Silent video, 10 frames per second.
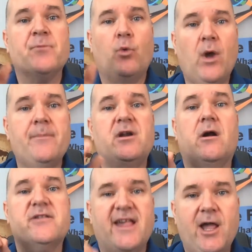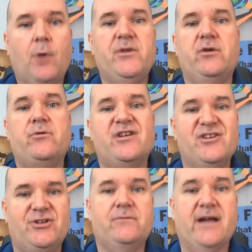Webinars help you
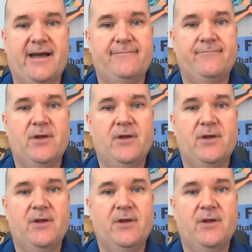do that.